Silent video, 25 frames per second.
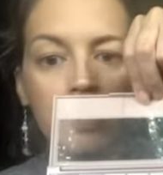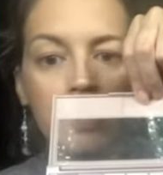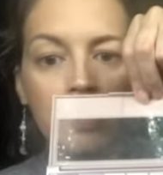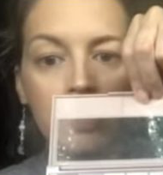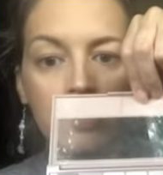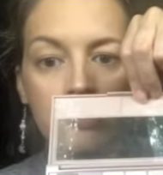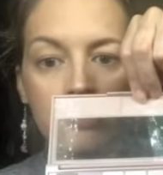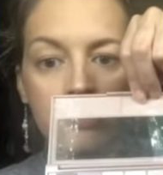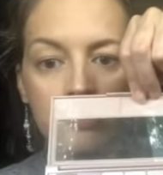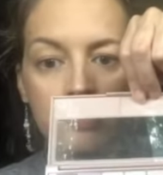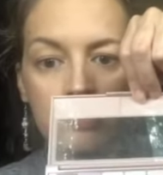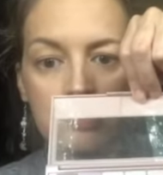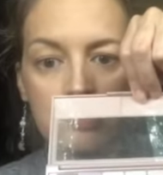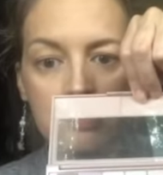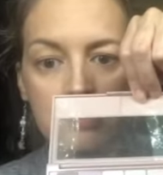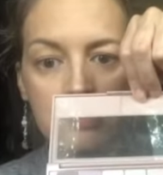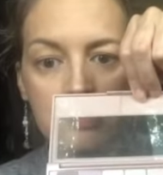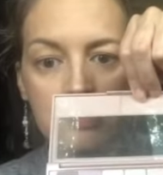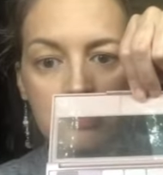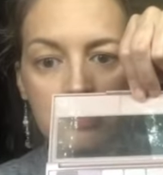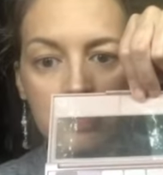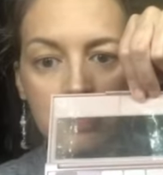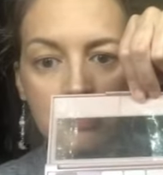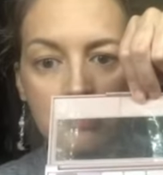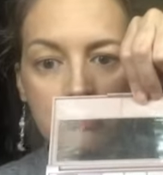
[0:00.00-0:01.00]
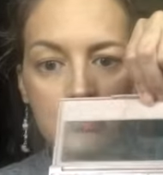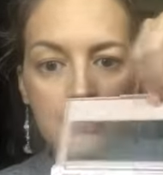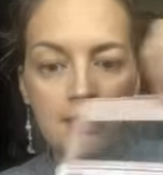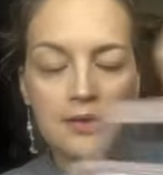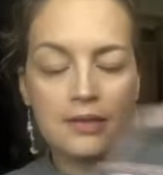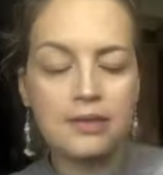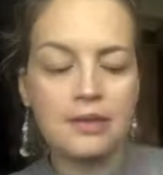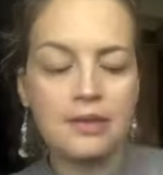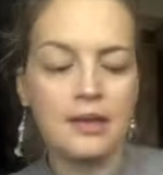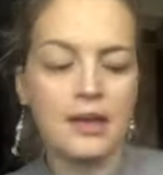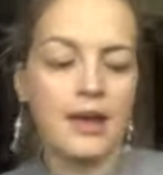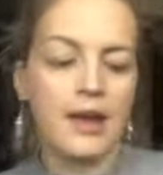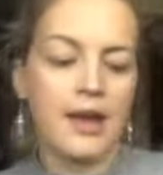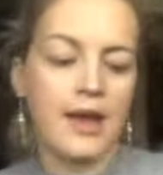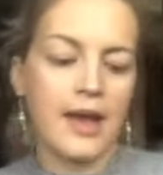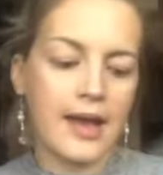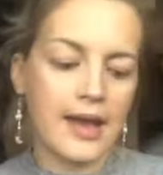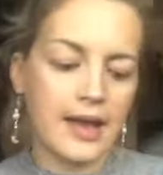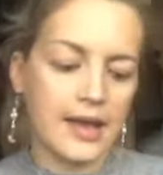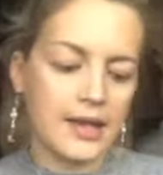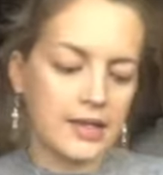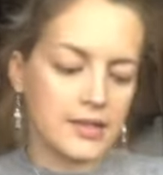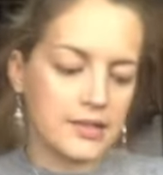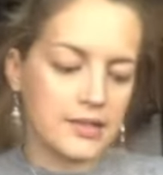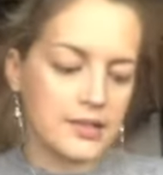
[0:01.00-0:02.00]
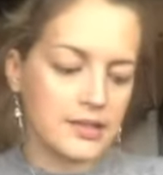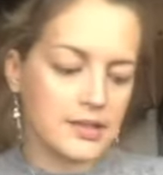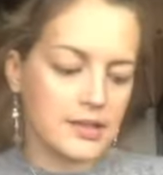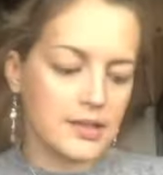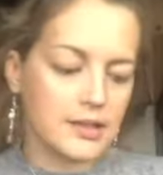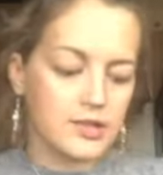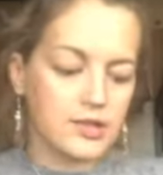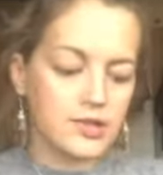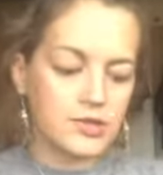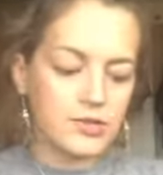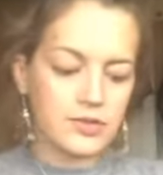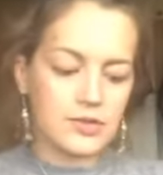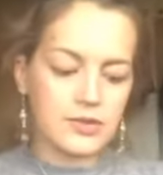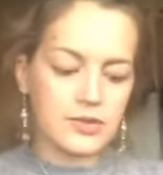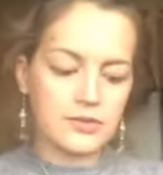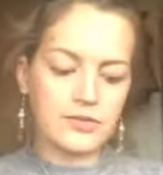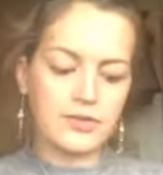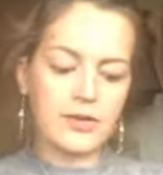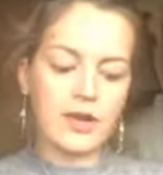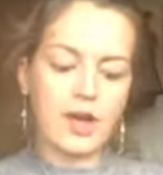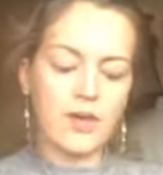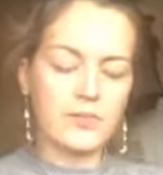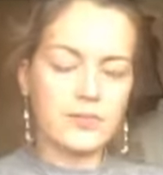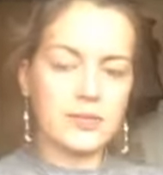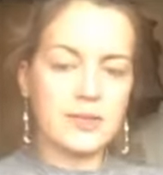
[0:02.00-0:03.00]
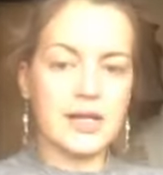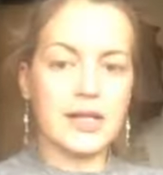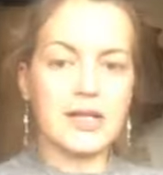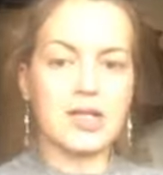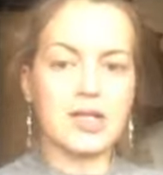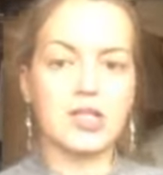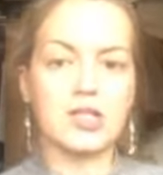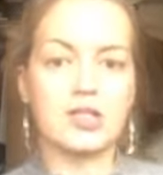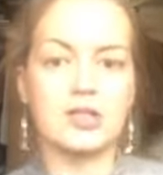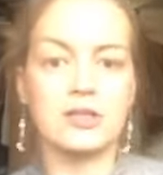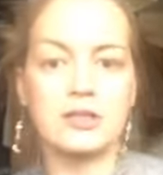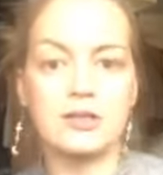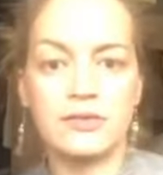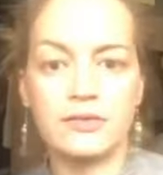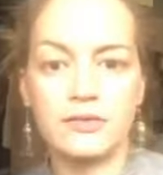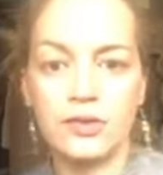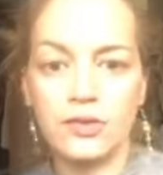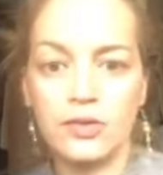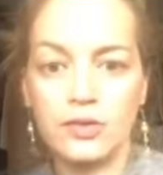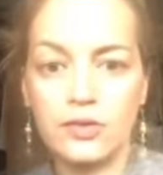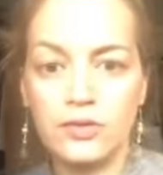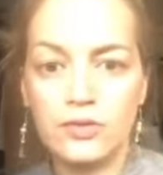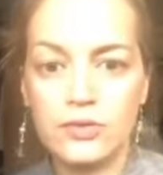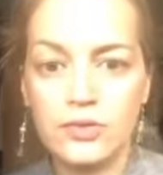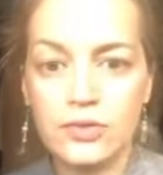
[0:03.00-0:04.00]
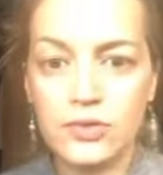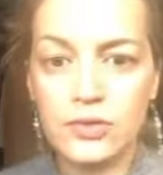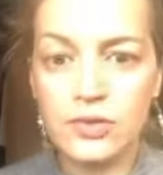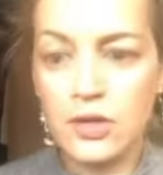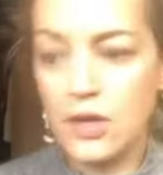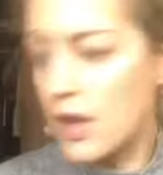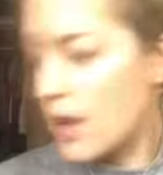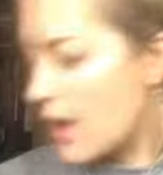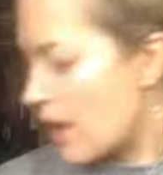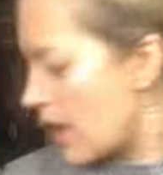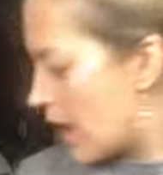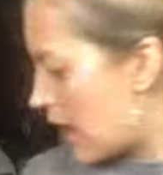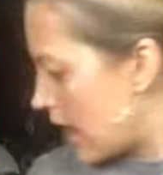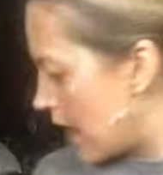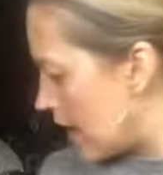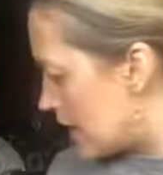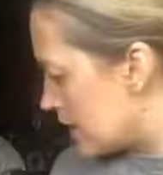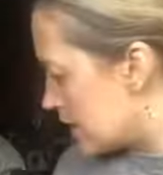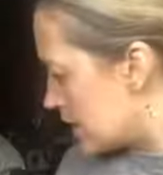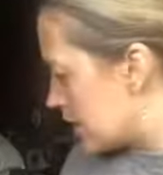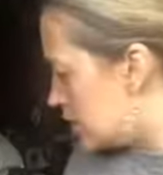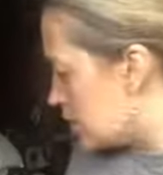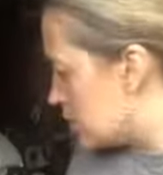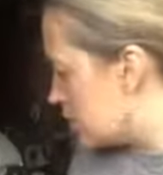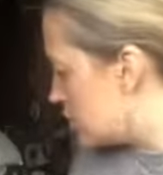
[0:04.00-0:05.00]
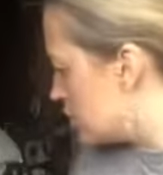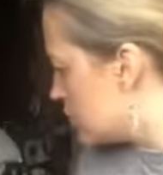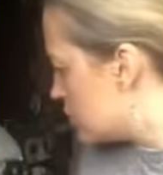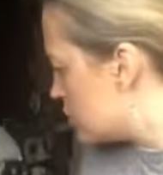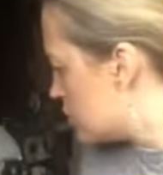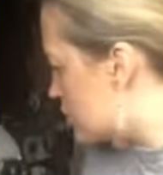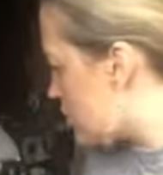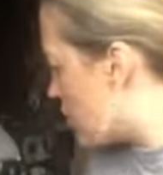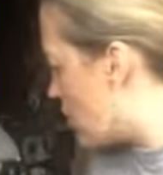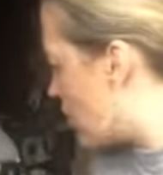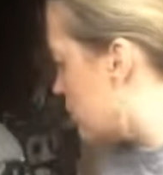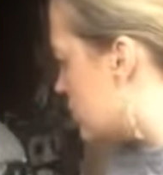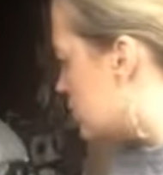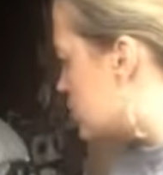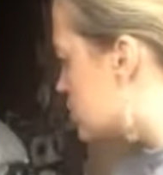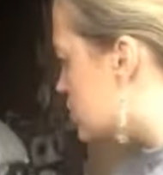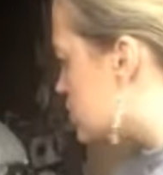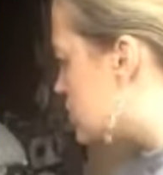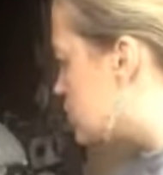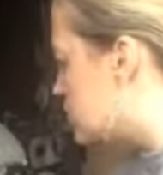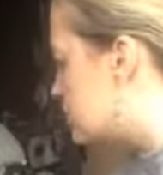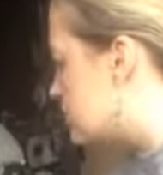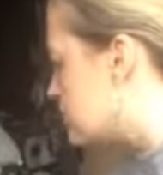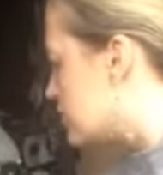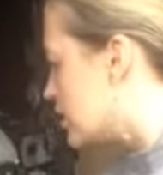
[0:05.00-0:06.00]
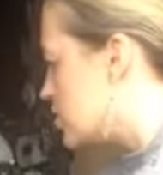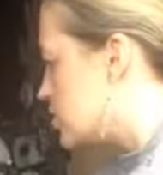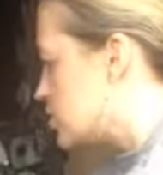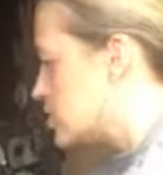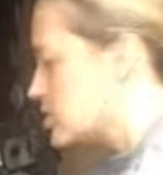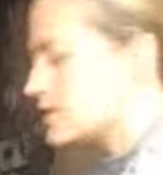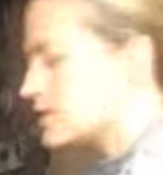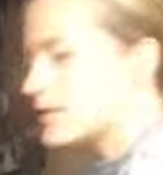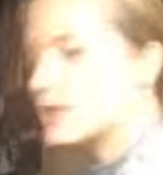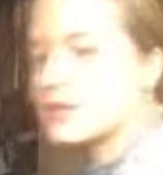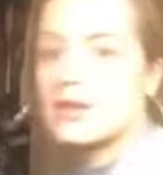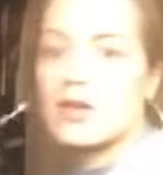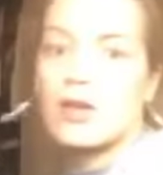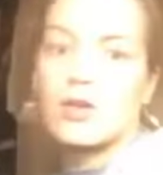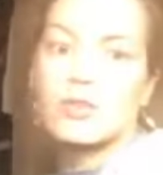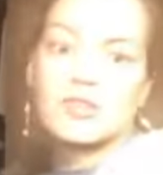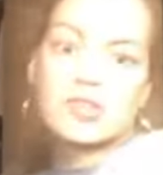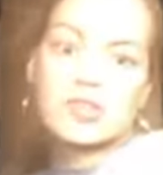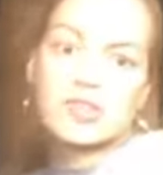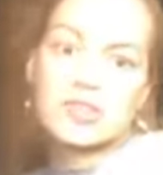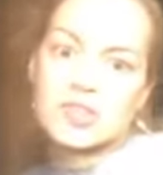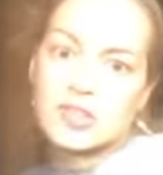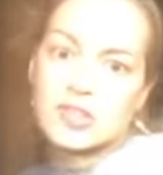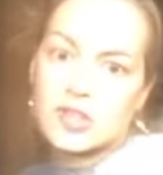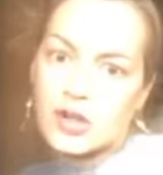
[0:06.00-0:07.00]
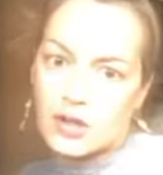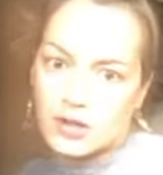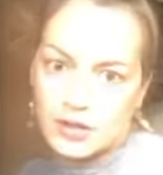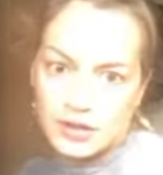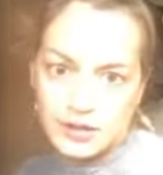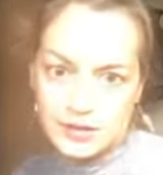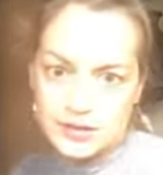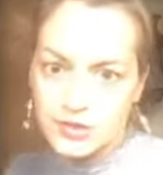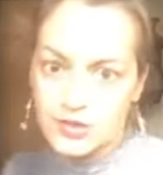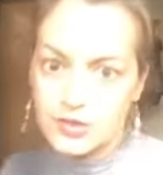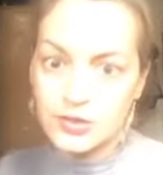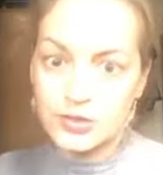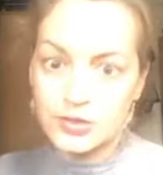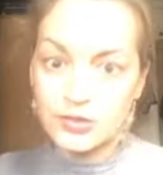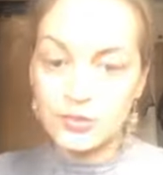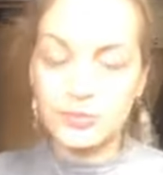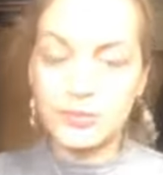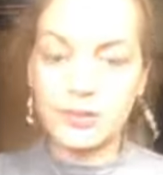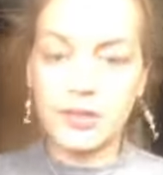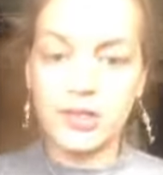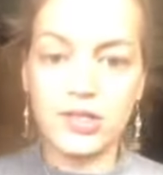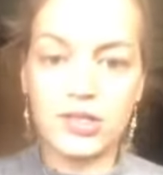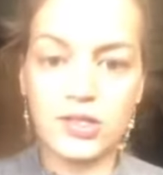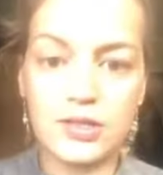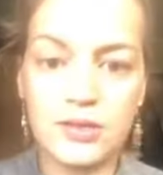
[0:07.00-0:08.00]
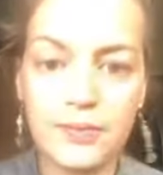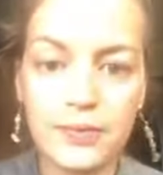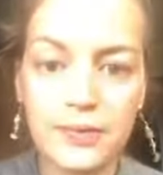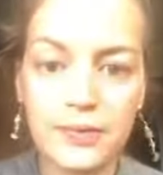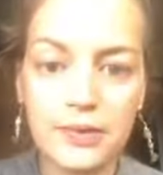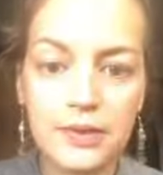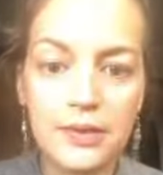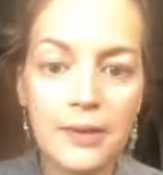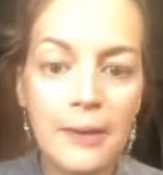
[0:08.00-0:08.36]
So these are the colors, and I do different combinations of those, and I use only 2 brushes. I know, shocker, 2 brushes, but